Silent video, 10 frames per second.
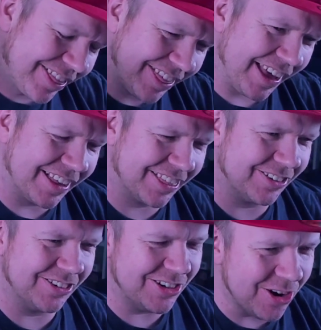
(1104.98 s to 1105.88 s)
They
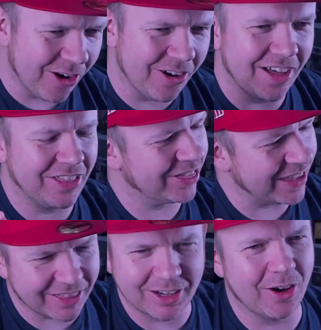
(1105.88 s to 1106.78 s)

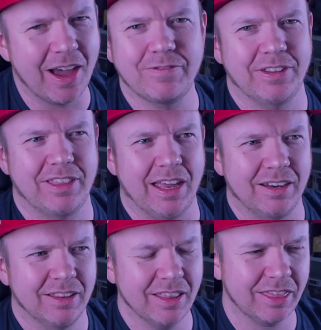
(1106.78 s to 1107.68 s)
think they know everything.
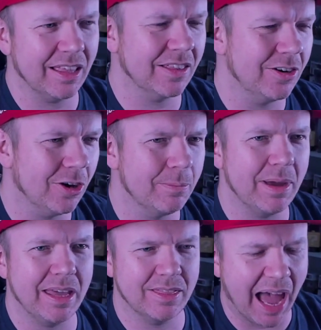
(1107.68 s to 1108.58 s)
They think they know
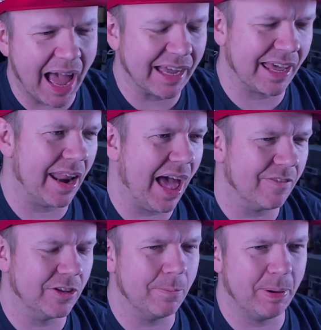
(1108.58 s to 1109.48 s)
me. I can't
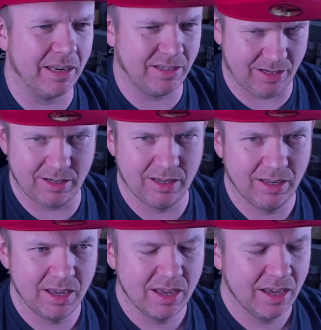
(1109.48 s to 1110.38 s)
have an opinion.
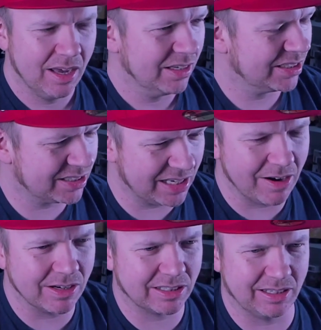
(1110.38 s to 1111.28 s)

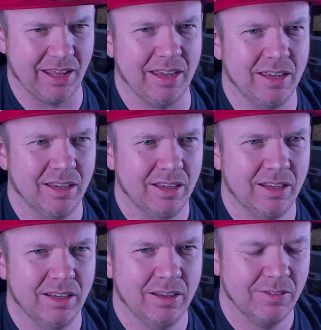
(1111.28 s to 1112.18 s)
Seriously.
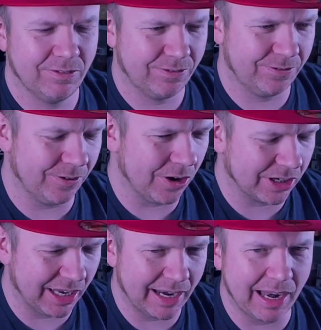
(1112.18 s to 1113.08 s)

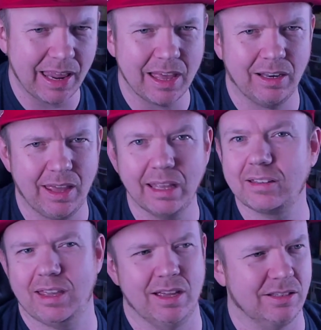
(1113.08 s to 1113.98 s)
Fucking little
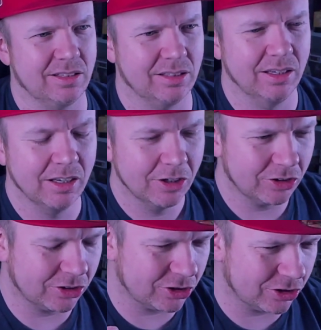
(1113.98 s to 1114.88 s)
idiots.
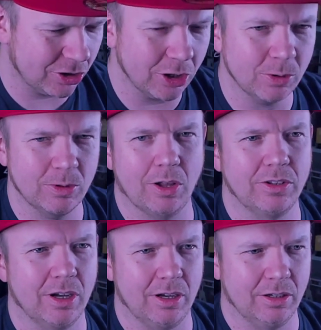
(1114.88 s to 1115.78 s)
Do you not
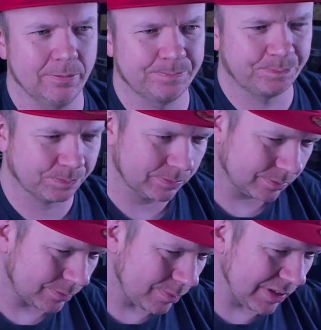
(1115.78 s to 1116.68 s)
know?
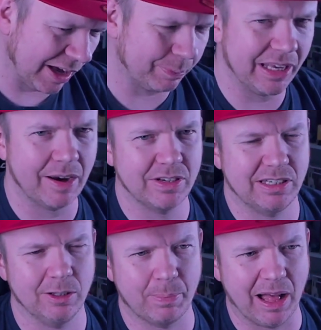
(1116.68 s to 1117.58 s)
I played every
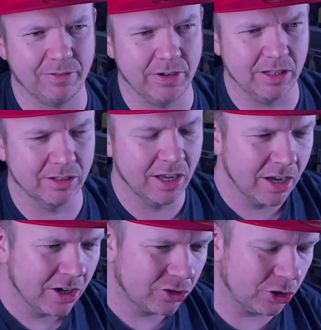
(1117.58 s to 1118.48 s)
single Battlefield.
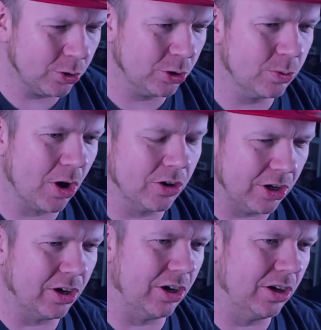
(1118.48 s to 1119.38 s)
Do you not
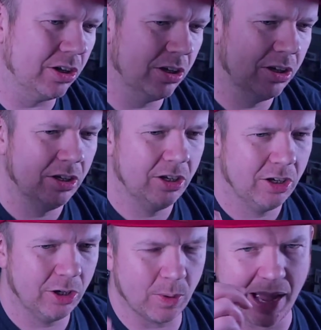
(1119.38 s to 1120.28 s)
know
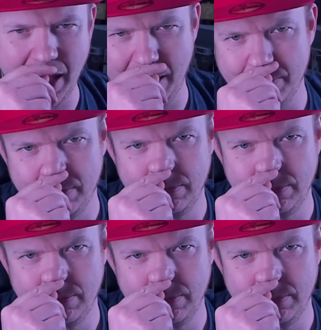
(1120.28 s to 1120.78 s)
who I am?